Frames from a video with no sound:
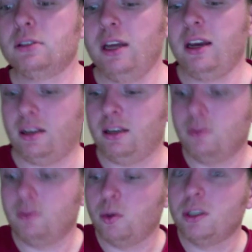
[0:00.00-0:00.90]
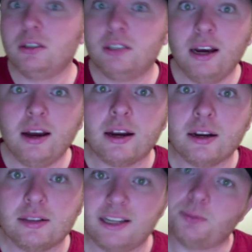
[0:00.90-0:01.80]
Yeah, it will die.
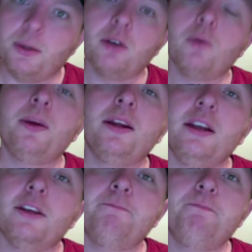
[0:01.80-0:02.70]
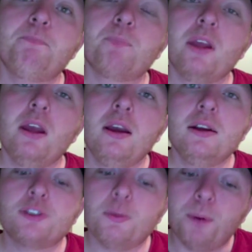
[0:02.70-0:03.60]
That's my opinion.
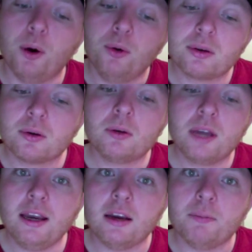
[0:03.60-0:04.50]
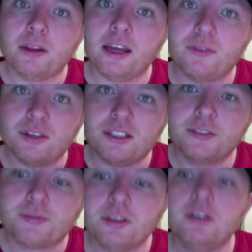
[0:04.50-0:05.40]
So both are okay, but they have a
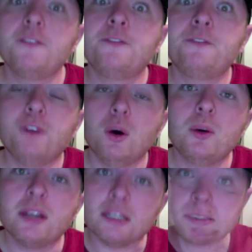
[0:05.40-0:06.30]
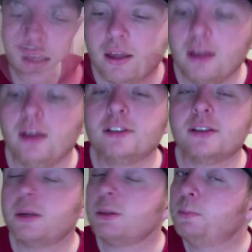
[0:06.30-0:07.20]
different focus.
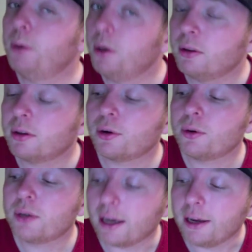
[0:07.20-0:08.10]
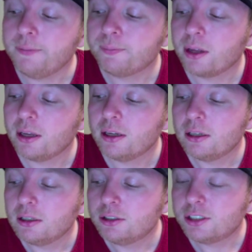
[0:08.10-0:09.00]
Sometimes both are okay.
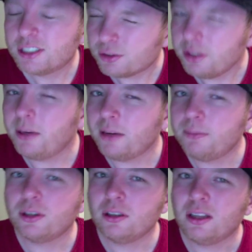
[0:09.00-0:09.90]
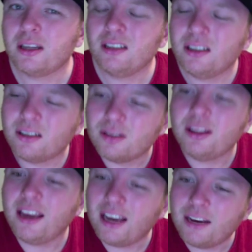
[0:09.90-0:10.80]
Just remember that, you know,
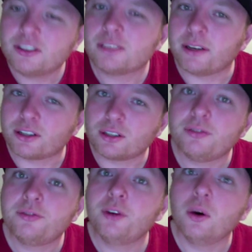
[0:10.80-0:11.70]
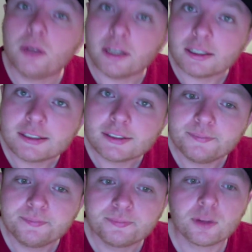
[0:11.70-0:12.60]
they have a special focus.
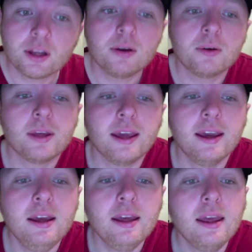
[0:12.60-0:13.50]
Okay?